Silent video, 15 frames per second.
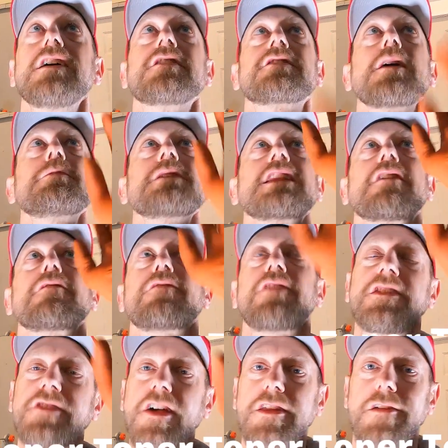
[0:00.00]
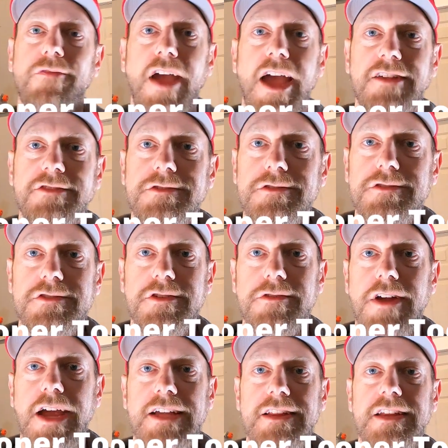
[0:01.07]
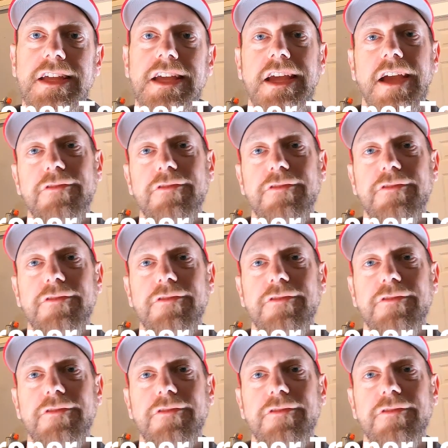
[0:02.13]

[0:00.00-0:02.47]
Something that fits on the fasteners correctly.